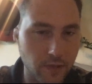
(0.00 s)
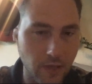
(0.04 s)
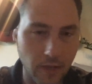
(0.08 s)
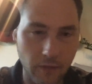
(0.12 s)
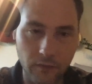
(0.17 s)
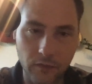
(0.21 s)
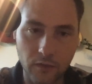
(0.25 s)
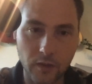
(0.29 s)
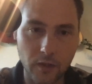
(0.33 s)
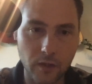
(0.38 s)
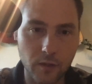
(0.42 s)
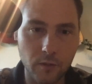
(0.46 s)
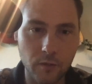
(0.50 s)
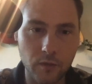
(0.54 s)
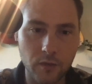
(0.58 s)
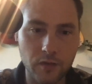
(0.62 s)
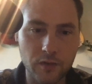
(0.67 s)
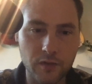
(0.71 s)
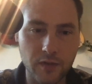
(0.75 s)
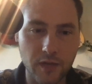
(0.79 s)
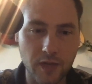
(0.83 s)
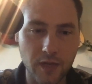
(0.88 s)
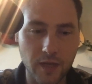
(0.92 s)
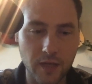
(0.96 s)
definitely will
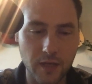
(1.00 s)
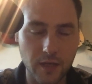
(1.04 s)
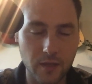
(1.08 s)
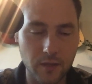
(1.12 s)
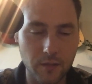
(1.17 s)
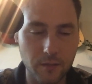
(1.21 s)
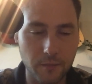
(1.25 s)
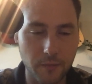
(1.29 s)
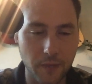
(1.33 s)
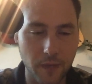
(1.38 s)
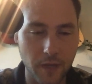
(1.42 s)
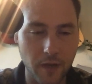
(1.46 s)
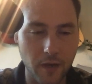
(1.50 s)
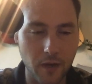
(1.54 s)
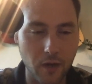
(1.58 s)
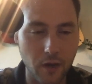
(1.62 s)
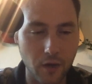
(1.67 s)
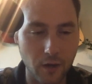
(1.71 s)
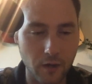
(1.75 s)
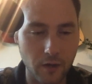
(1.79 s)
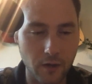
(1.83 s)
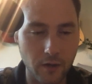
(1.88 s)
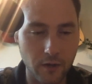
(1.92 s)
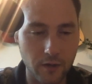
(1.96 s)
say my
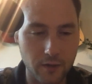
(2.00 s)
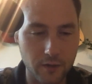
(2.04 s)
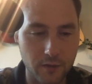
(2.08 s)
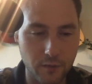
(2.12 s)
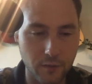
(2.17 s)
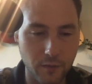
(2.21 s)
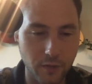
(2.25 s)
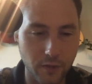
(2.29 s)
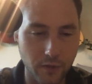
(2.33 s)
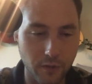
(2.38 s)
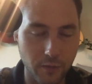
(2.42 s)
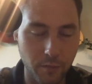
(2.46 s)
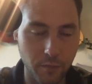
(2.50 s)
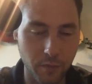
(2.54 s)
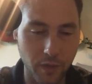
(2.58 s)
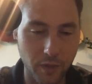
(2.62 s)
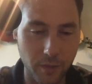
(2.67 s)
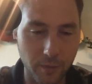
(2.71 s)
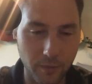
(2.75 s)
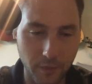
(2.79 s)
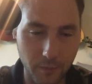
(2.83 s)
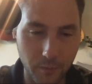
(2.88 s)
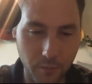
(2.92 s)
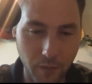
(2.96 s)
heart is with
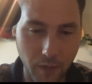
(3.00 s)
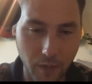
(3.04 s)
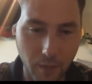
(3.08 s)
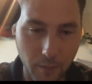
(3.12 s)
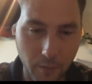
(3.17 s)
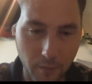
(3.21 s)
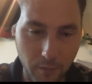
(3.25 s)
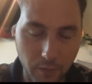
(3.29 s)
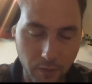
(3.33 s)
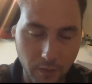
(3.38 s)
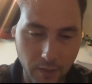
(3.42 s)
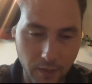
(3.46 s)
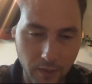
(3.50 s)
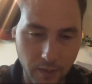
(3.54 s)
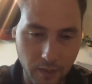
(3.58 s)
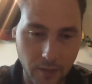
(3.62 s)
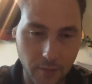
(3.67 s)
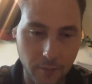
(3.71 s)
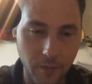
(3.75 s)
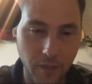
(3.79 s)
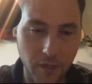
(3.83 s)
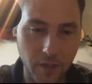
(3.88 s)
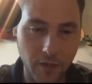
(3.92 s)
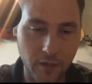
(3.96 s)
bourbon, probably,
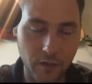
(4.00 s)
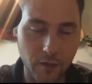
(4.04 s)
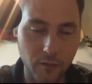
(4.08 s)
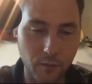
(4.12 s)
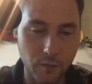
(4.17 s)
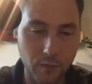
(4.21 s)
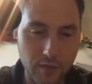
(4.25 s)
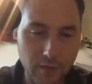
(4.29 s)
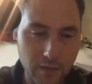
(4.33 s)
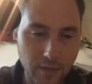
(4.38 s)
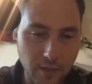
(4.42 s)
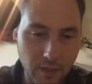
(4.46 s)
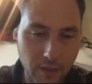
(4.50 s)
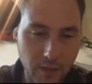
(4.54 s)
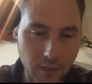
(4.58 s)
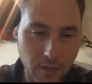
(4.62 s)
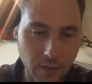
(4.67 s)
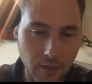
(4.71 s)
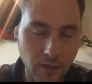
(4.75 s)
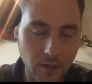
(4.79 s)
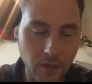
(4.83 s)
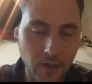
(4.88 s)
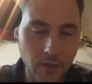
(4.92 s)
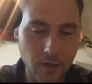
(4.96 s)
and American
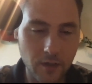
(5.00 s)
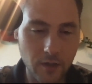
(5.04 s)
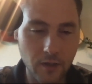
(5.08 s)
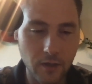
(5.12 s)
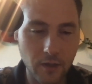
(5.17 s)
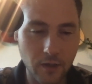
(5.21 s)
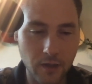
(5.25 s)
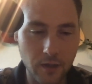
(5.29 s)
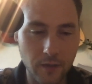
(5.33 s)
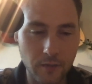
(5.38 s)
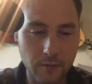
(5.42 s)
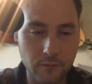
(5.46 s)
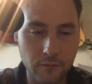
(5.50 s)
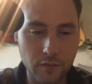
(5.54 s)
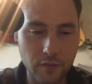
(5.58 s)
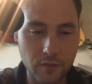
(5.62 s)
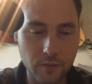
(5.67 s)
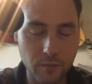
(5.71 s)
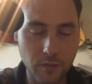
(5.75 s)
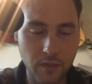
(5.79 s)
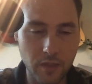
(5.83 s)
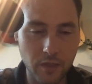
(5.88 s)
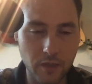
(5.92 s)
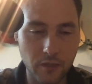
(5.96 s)
whiskey.
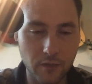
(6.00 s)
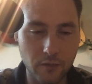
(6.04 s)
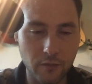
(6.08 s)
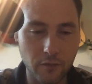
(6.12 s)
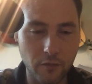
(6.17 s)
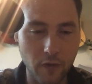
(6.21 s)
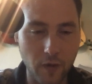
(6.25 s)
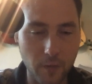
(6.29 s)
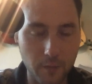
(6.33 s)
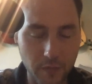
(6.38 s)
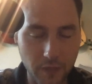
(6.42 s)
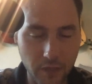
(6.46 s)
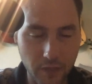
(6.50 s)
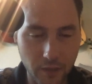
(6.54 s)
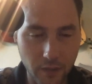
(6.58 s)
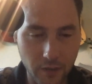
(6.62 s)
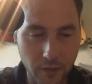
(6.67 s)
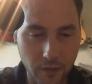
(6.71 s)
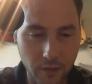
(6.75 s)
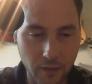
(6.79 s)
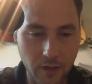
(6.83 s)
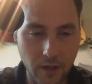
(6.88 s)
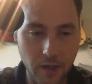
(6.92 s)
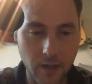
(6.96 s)
Just being from
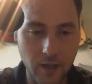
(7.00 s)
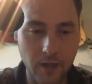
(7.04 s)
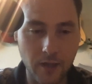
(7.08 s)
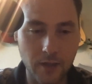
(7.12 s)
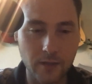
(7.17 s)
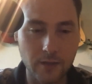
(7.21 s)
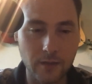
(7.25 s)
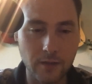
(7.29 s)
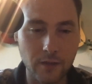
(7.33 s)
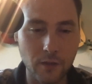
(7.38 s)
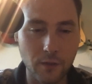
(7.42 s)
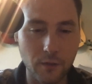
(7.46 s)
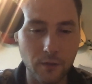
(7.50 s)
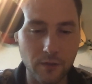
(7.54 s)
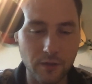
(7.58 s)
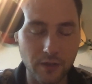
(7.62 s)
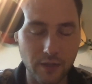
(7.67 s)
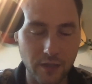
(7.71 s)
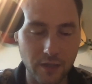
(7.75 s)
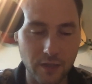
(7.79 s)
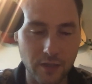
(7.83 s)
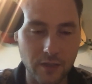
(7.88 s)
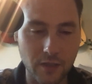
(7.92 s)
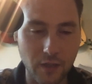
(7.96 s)
here and going
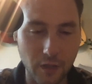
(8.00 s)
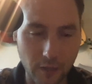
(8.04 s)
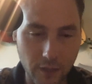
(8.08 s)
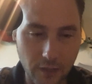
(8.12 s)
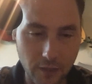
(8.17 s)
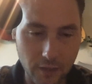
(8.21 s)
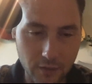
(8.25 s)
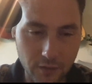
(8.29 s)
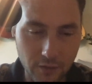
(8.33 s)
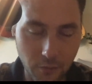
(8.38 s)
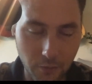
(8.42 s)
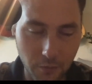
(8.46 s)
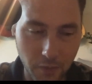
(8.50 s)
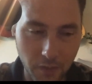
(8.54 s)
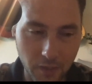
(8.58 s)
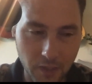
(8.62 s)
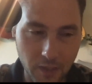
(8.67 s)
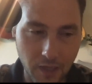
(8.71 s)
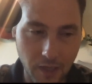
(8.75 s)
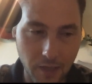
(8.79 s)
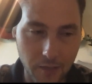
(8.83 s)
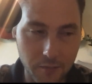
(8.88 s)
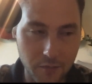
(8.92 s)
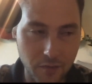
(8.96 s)
to Kentucky so many
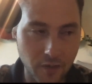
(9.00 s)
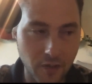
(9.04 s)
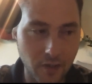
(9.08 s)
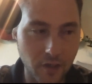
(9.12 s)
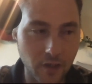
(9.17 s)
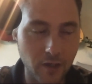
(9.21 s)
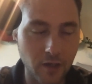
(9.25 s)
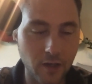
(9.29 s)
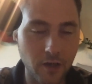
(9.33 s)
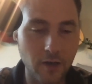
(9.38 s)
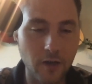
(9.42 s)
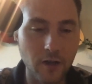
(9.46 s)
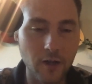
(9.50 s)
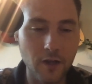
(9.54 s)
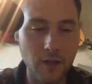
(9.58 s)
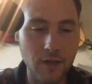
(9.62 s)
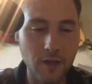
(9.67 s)
times a year,